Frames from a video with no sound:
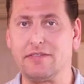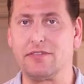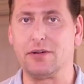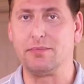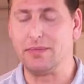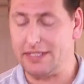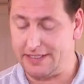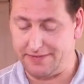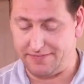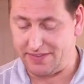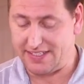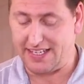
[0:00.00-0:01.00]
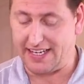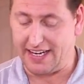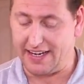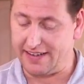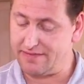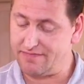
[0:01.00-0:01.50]
it from uh,
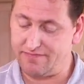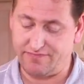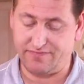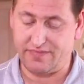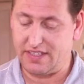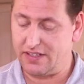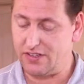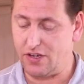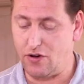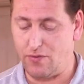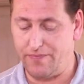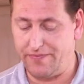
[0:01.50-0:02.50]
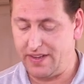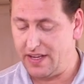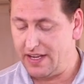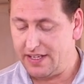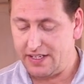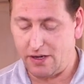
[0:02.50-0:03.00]
sticking. So
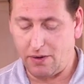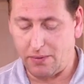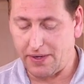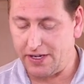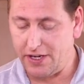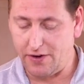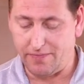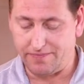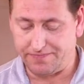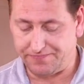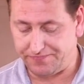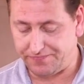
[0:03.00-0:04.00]
tell you what we're going to do.